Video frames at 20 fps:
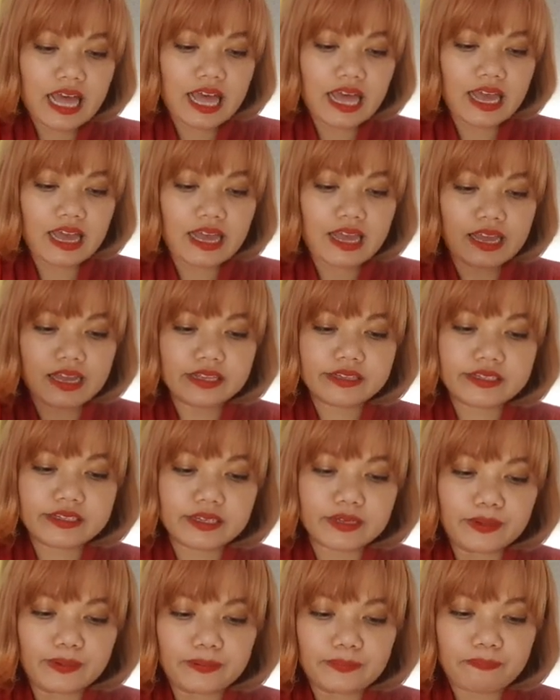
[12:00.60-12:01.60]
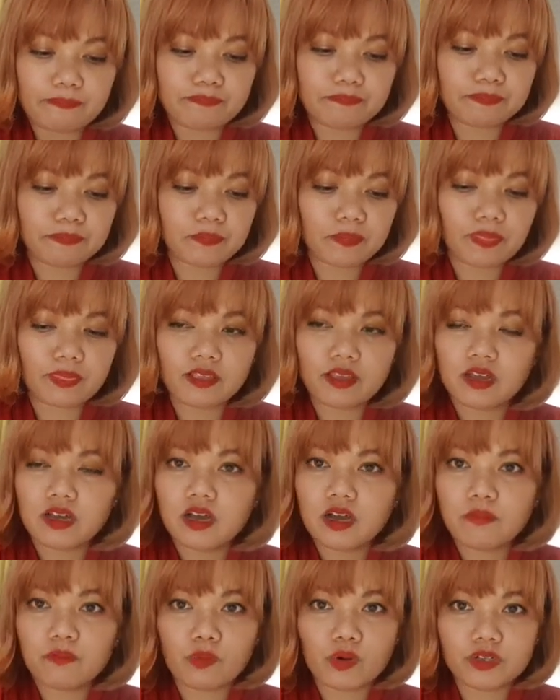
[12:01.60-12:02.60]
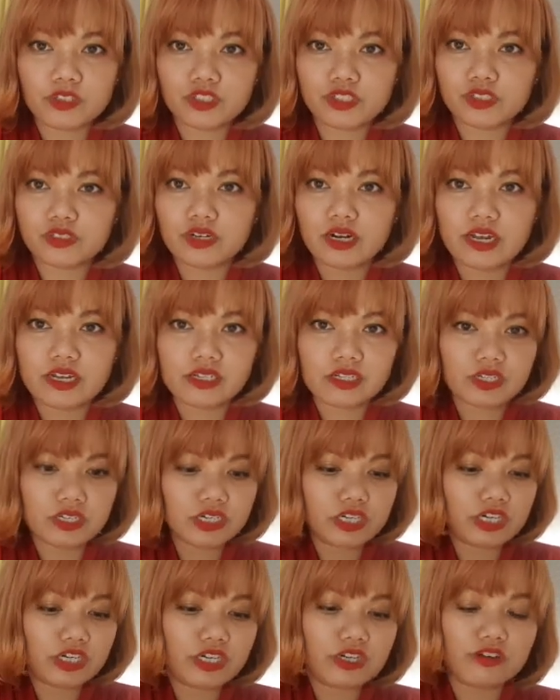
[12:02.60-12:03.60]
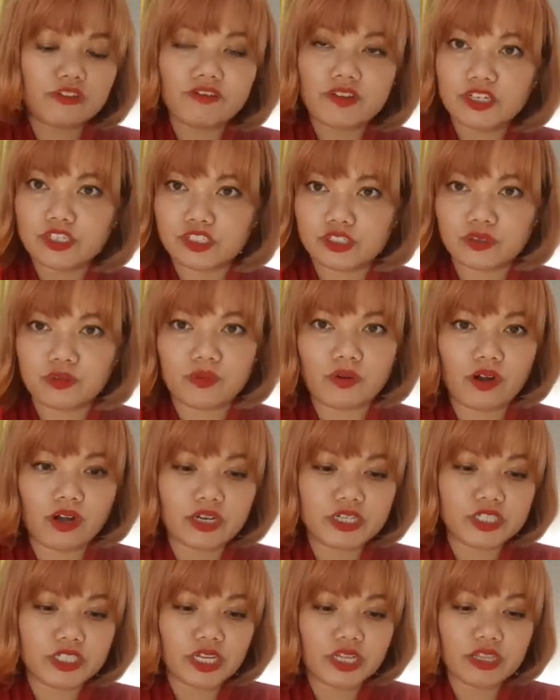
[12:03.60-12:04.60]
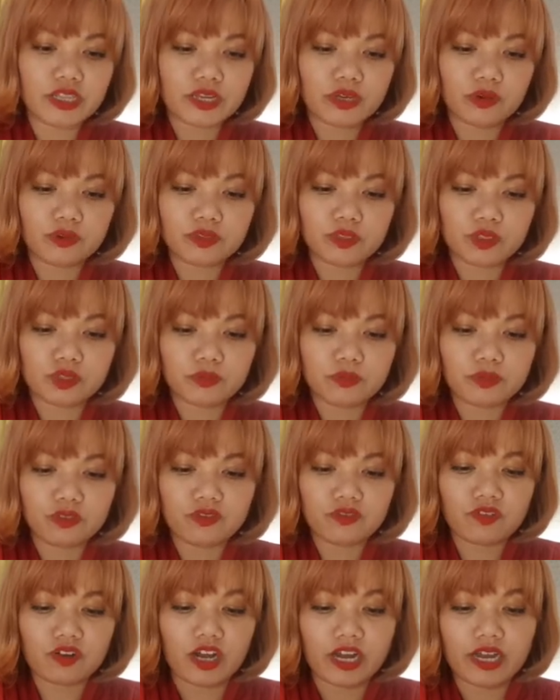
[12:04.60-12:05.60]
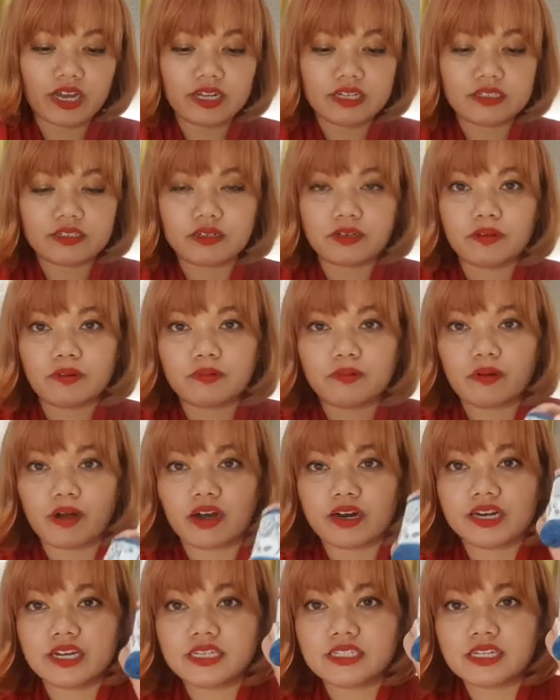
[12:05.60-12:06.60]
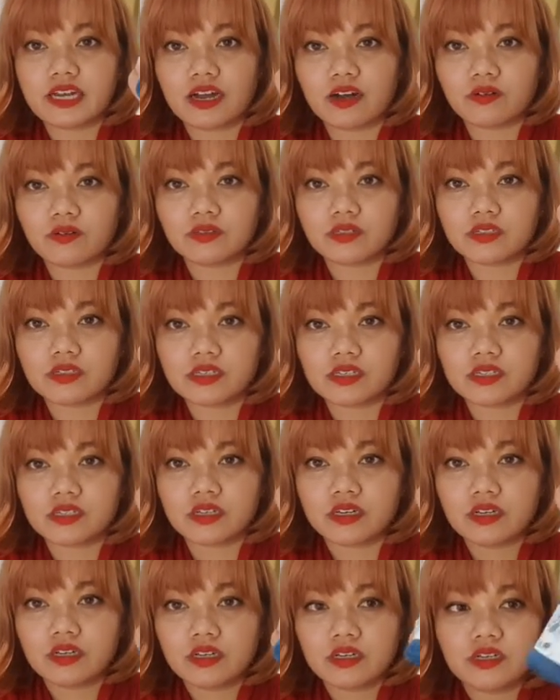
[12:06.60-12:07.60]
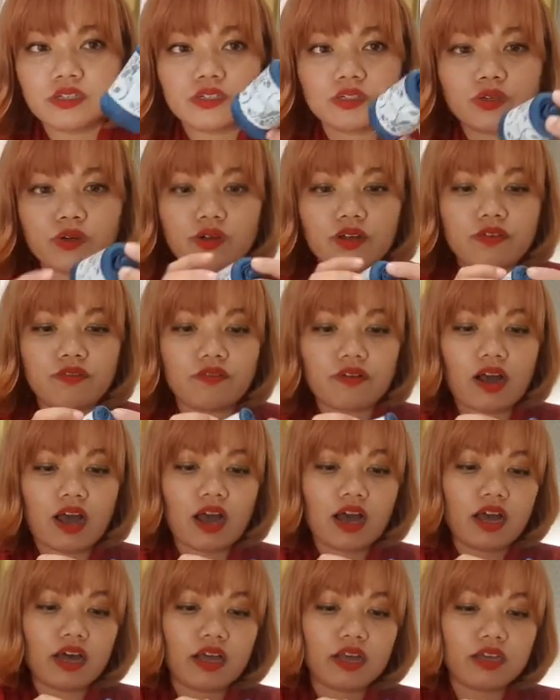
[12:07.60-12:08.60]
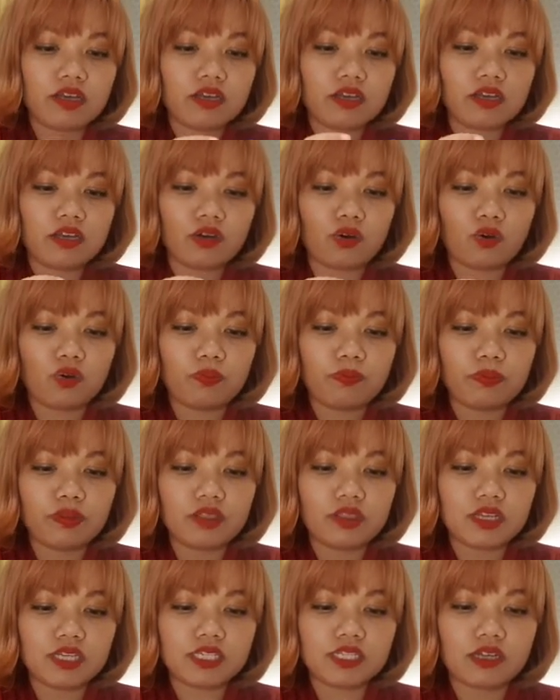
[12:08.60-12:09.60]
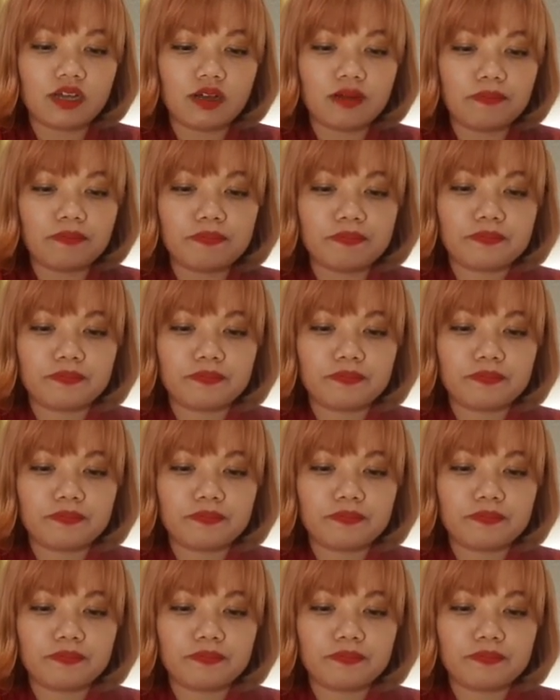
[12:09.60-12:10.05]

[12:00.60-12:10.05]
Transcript: and um, moisturizer facial wash and they also provide uh, body towels so if I open this up